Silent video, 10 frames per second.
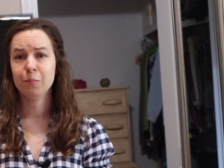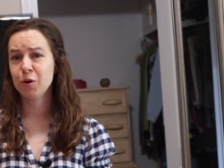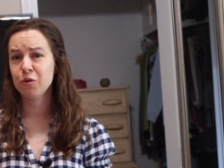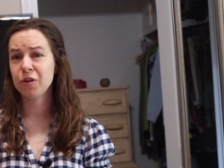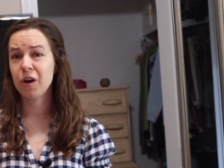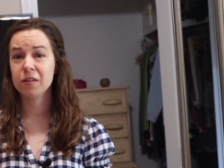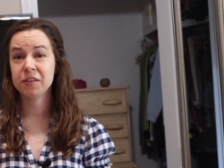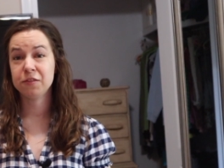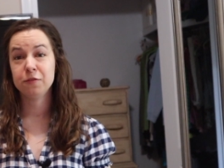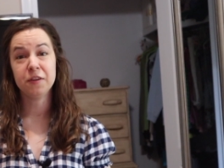Both
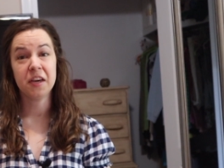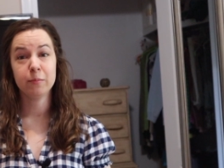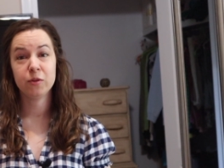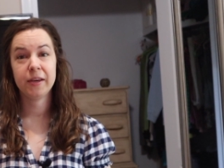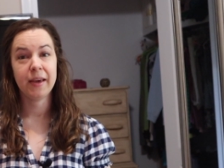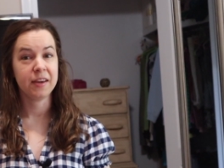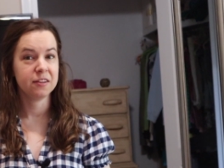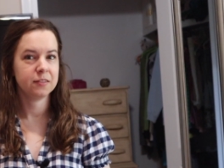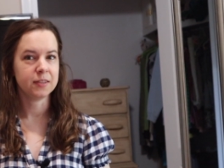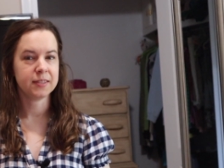Holly's family
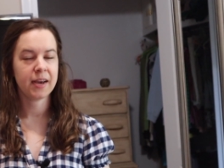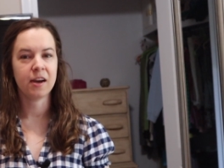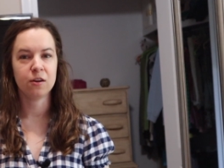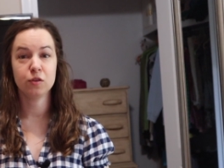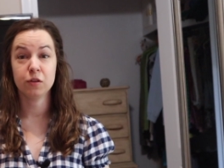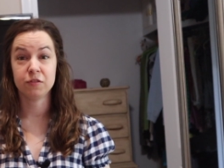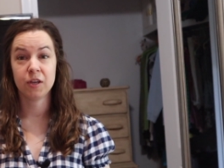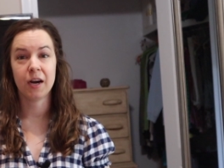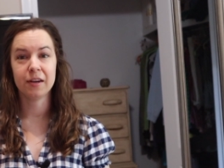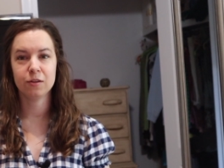and the town of
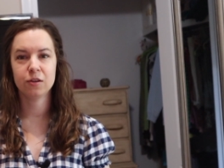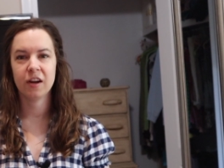Tyler